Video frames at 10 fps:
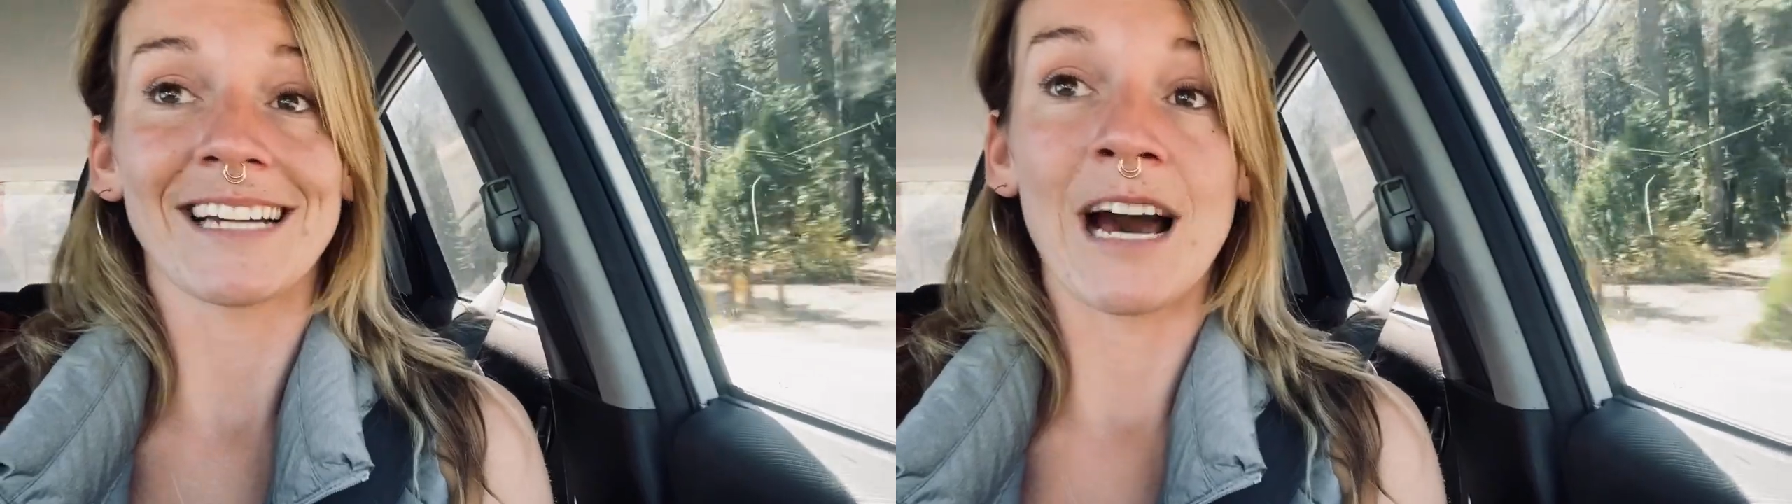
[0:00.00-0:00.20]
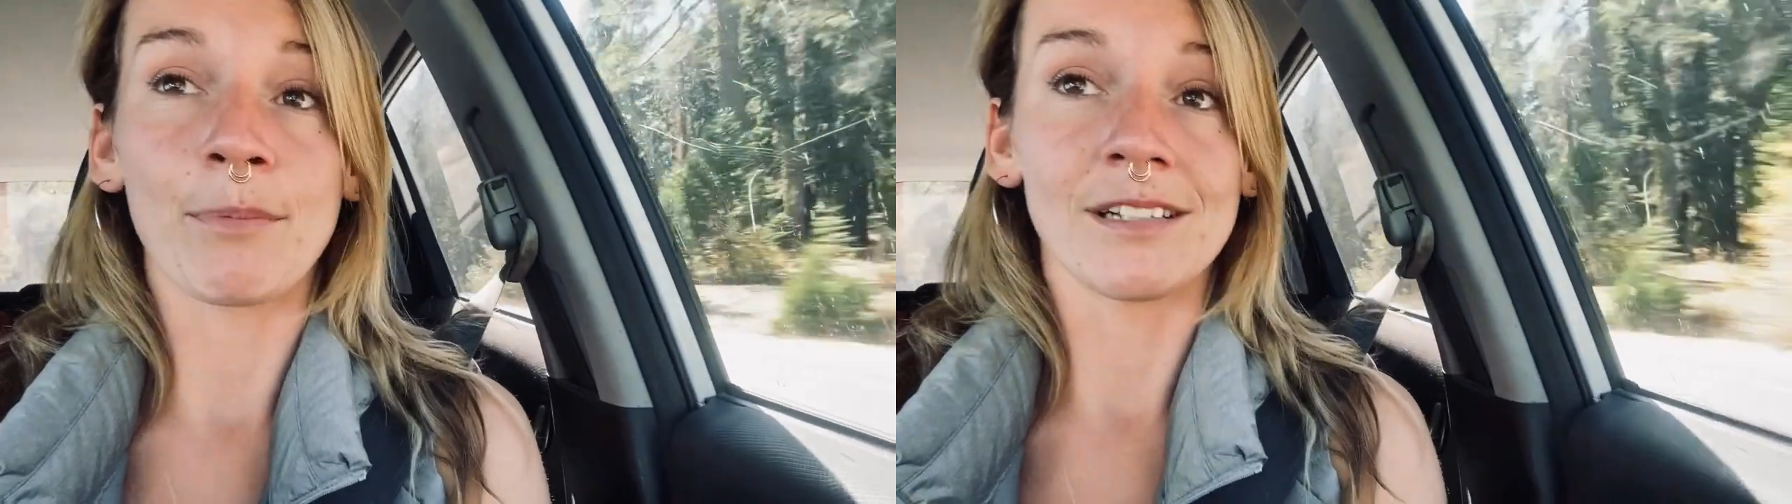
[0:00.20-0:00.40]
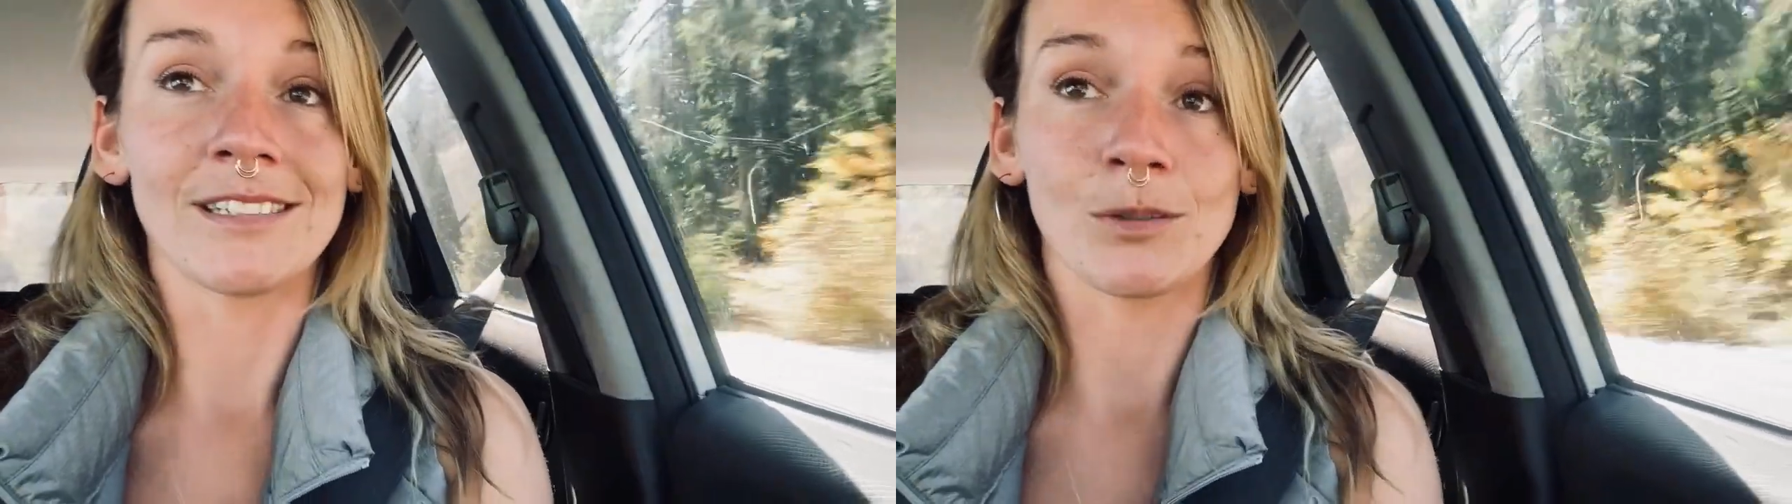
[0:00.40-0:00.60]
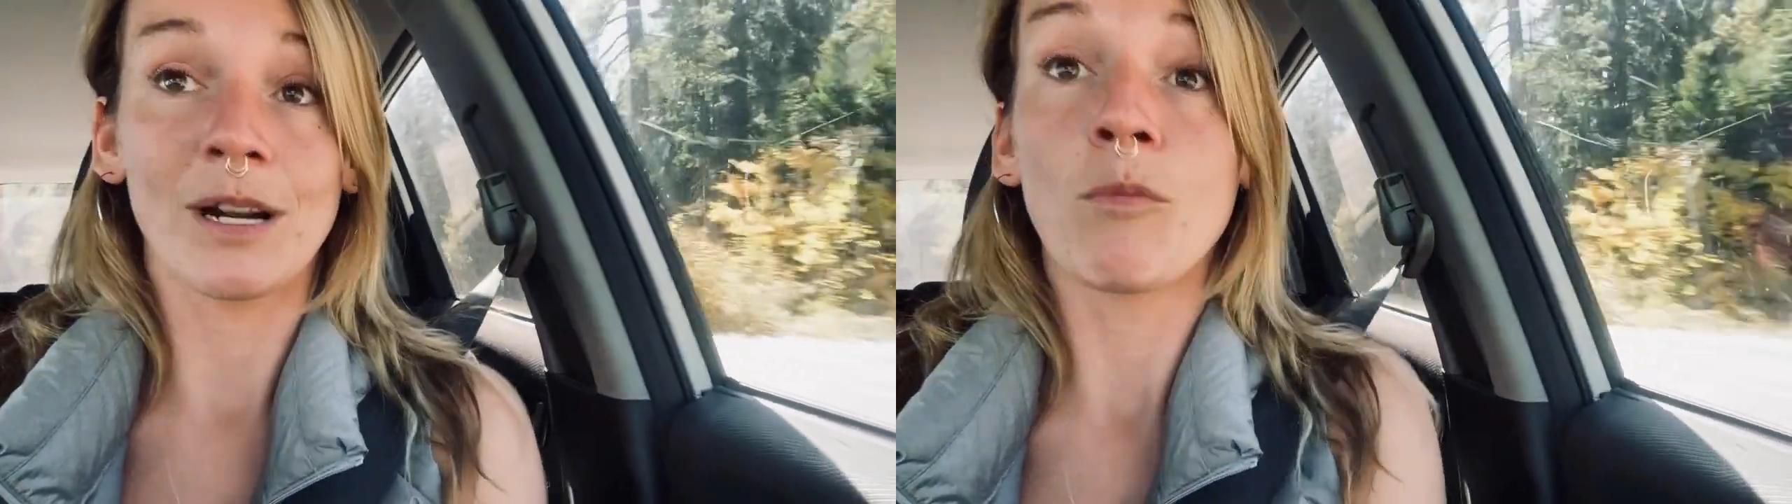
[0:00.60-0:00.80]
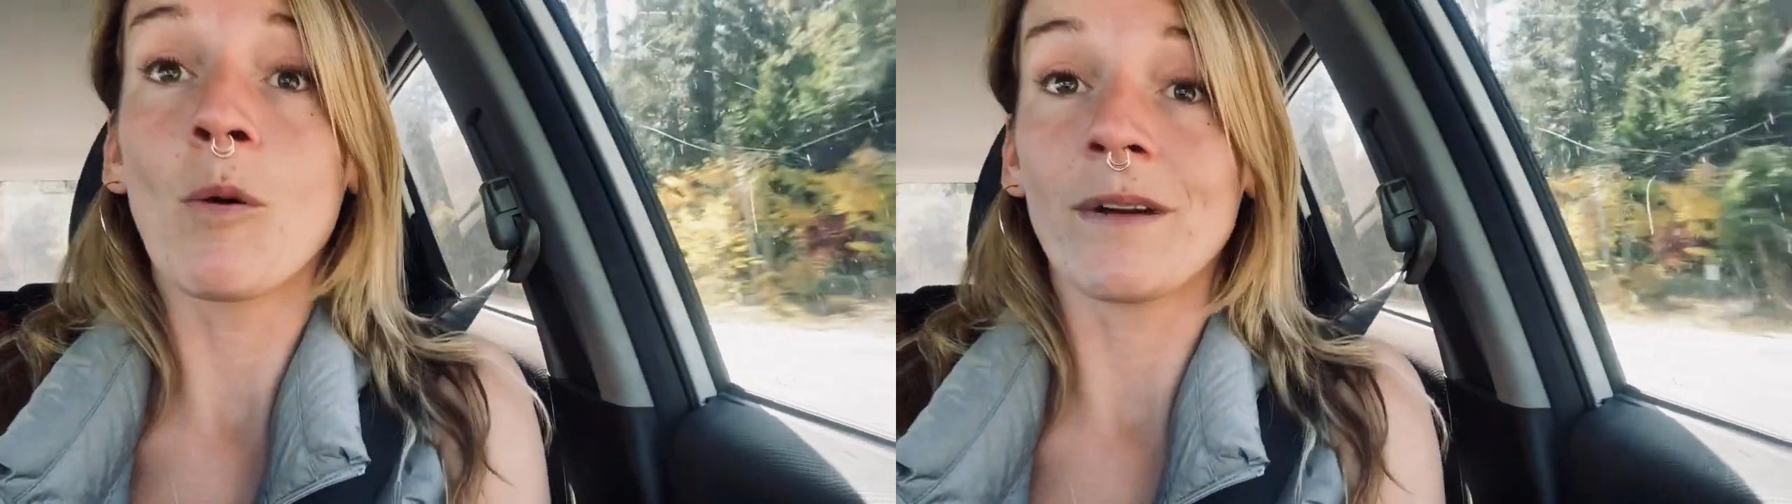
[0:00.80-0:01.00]
happens, is when
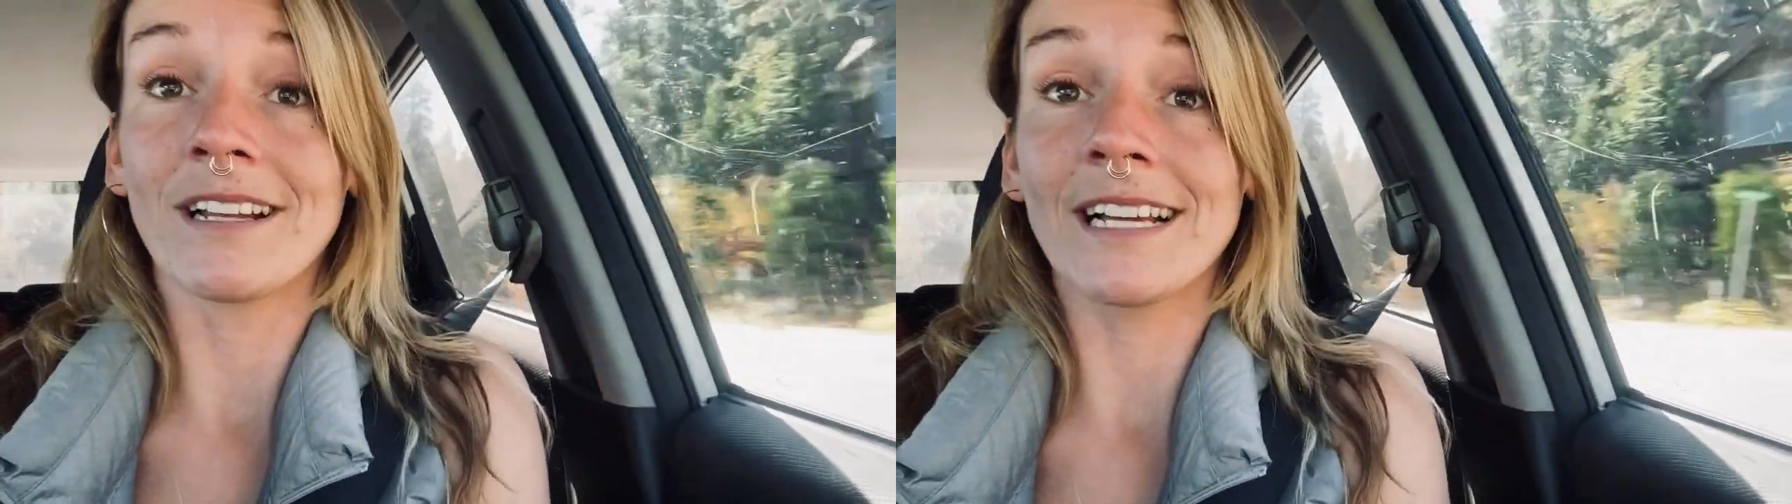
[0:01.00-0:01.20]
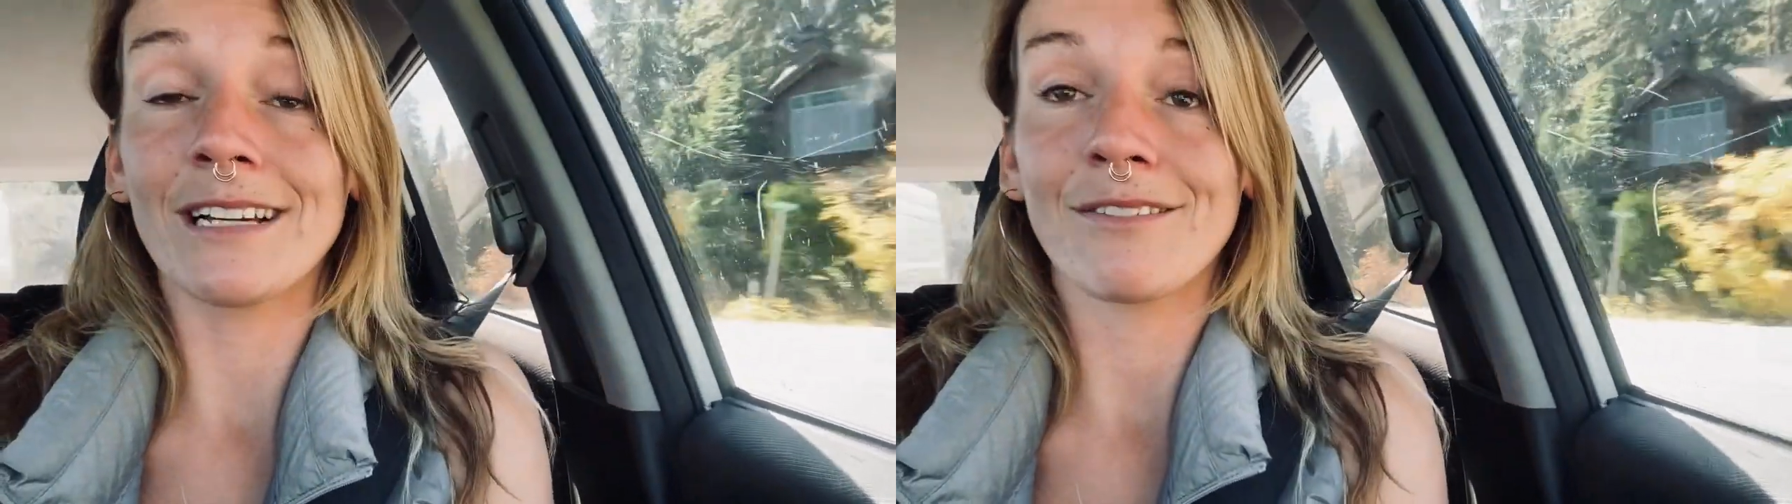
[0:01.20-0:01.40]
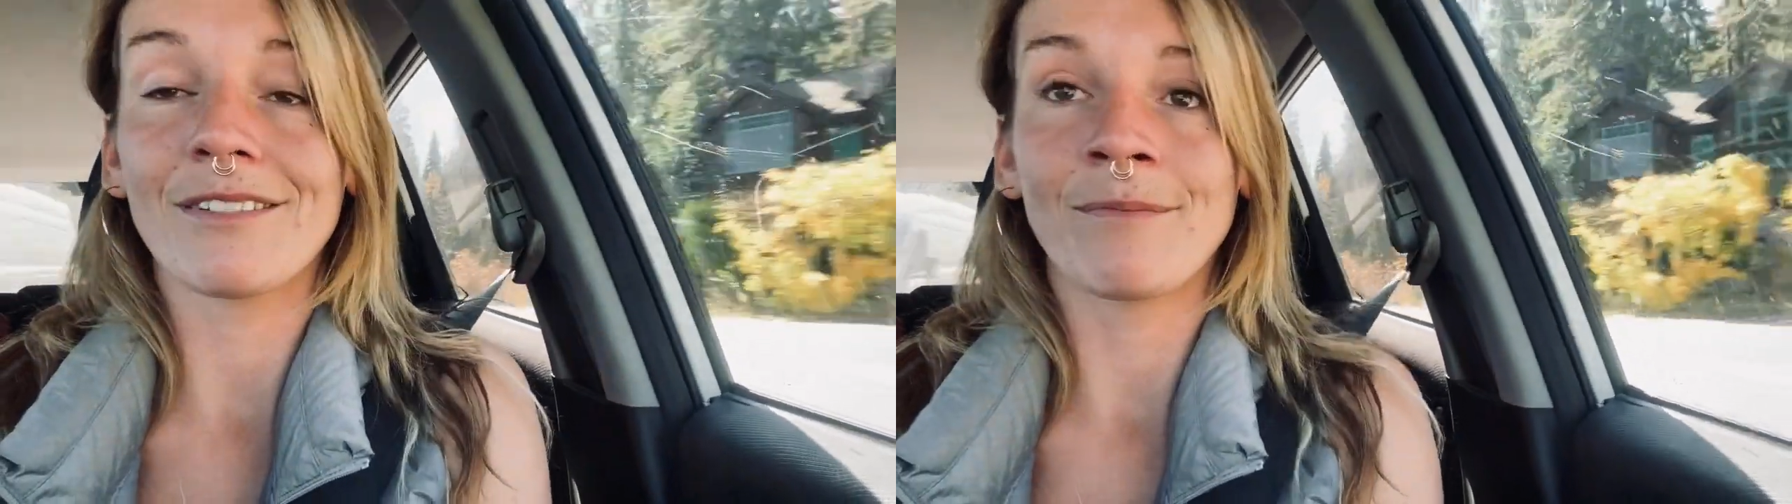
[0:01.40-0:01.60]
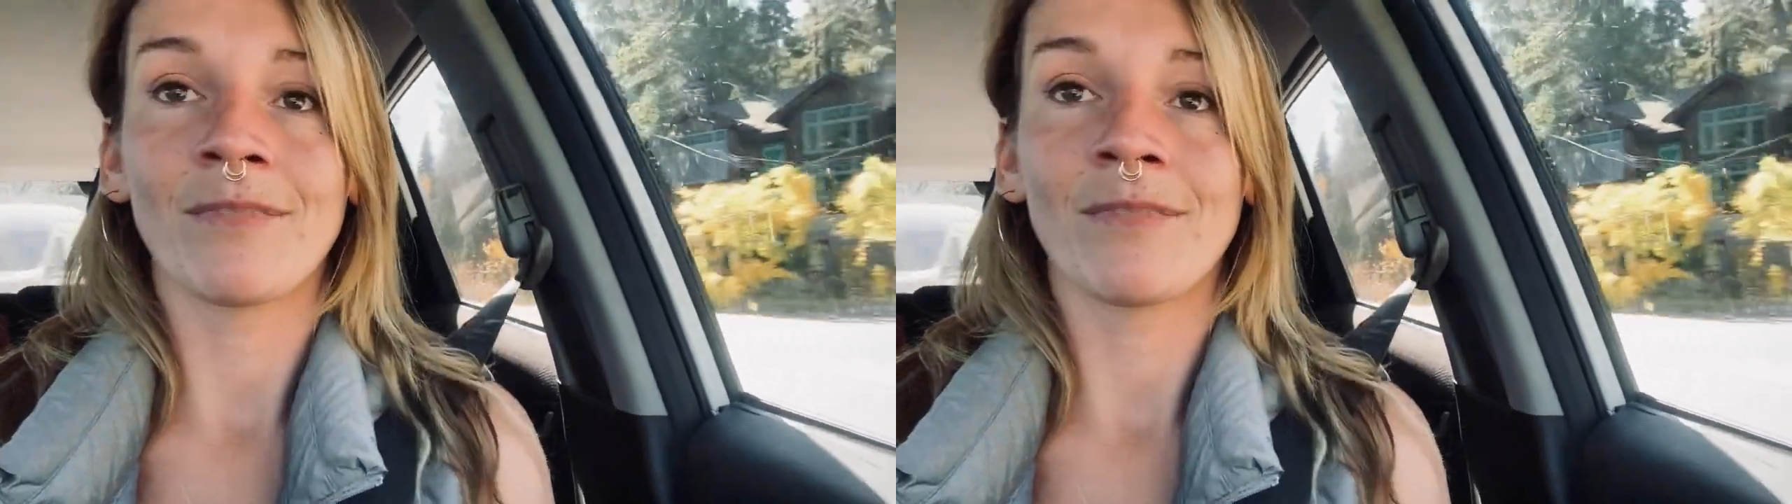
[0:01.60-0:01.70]
I'm open to life.